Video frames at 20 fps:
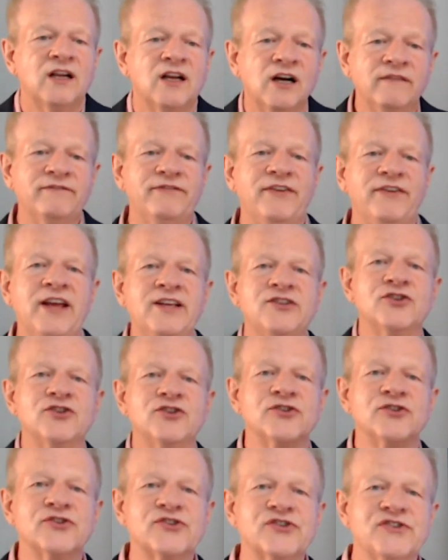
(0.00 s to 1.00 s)
convince
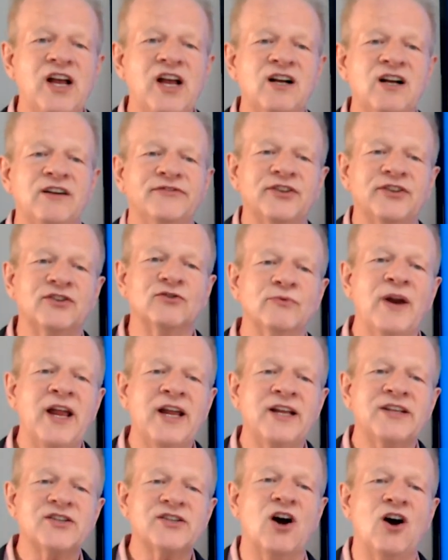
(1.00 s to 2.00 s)
yourself that the
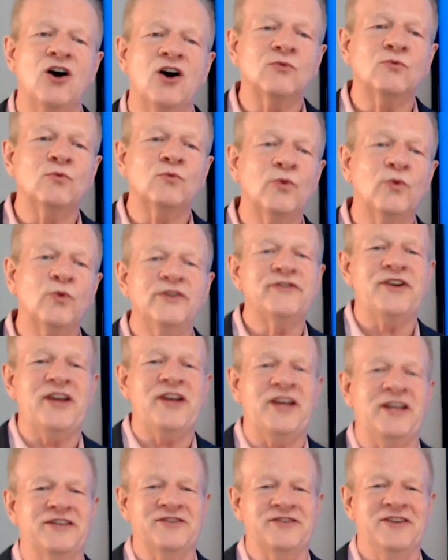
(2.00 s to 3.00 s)
rates are worth
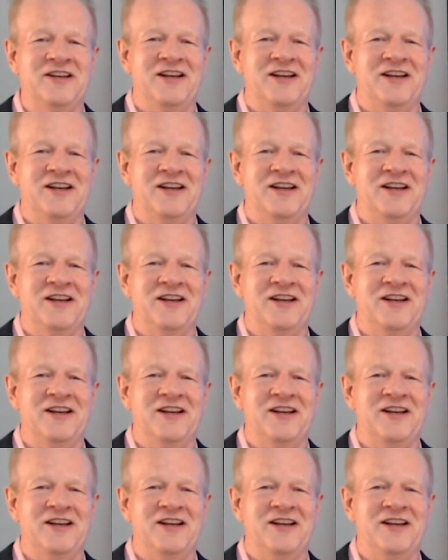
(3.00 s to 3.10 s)
it.